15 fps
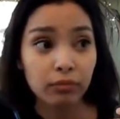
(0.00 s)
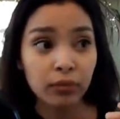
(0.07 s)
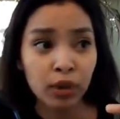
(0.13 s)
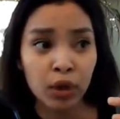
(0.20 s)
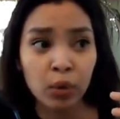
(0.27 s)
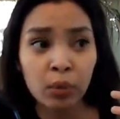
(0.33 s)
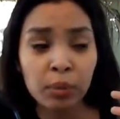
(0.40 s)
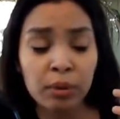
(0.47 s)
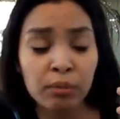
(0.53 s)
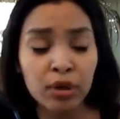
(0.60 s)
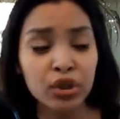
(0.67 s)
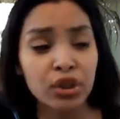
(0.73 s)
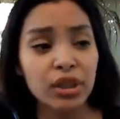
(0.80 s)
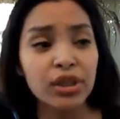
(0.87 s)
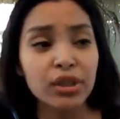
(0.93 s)
it would be
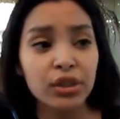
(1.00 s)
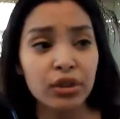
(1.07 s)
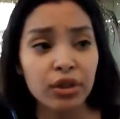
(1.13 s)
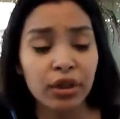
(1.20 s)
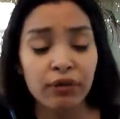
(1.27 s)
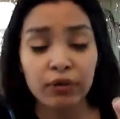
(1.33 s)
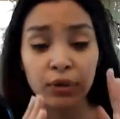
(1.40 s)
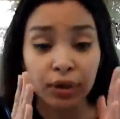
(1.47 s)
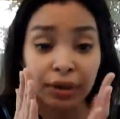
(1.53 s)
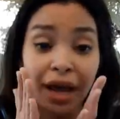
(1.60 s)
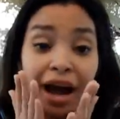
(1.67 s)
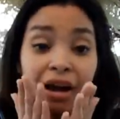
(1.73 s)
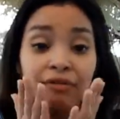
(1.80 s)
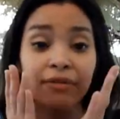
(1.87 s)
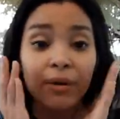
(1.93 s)
much easier if you didn't
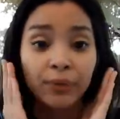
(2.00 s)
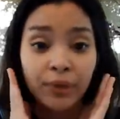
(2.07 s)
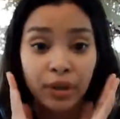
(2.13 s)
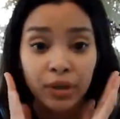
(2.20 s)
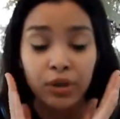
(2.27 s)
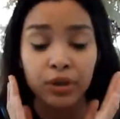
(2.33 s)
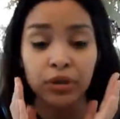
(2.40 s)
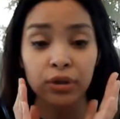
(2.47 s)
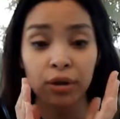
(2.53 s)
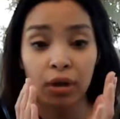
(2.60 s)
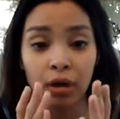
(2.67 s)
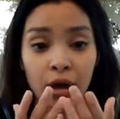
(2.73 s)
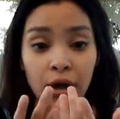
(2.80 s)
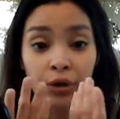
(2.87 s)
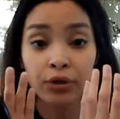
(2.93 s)
have foundation
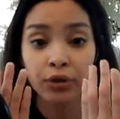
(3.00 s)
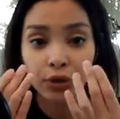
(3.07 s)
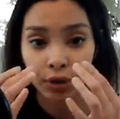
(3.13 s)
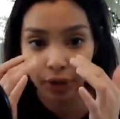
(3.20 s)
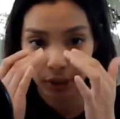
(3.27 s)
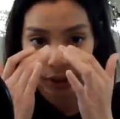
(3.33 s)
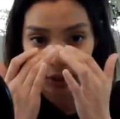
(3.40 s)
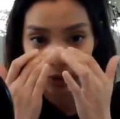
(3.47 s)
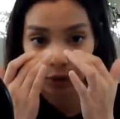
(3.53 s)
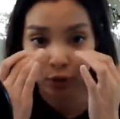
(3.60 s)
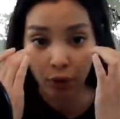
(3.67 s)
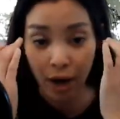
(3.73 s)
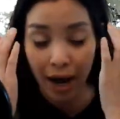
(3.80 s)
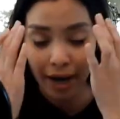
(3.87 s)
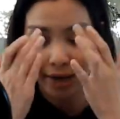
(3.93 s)
underneath your
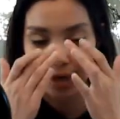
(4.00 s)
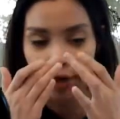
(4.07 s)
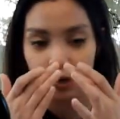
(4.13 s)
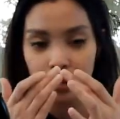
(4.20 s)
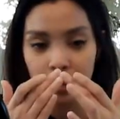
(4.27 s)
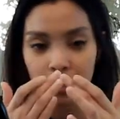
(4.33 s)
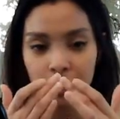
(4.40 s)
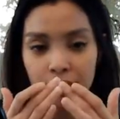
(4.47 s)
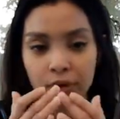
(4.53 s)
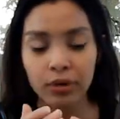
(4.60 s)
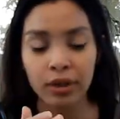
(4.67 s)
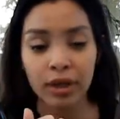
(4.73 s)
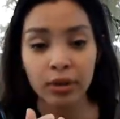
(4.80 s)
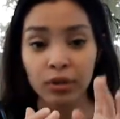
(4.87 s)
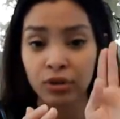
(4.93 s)
eye area so
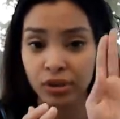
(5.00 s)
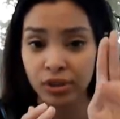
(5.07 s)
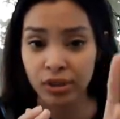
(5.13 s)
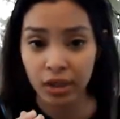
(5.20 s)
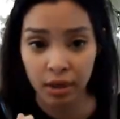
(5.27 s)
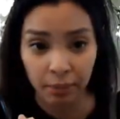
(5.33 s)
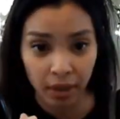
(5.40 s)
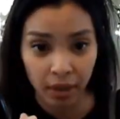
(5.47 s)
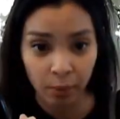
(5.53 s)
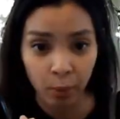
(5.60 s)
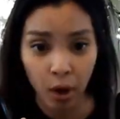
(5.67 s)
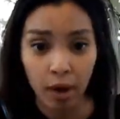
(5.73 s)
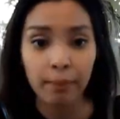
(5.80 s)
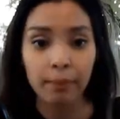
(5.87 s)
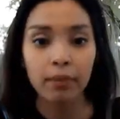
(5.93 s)
that you can just take a makeup
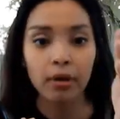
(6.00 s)
wipe